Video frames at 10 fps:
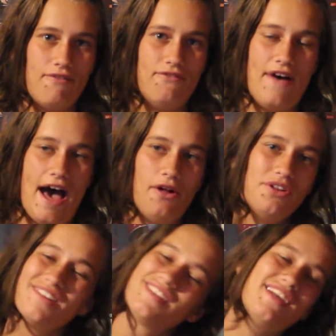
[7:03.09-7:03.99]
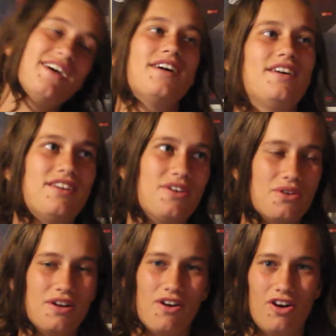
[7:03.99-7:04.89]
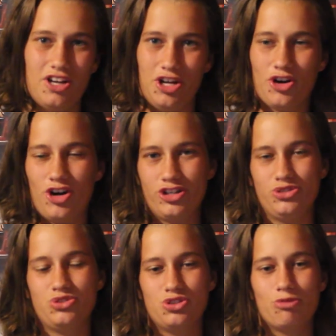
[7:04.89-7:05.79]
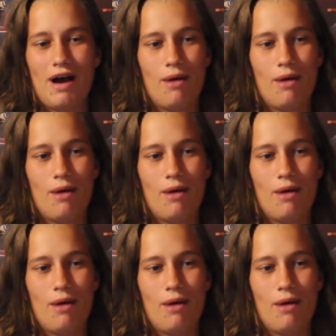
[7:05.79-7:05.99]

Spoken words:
Vals here on YouTube.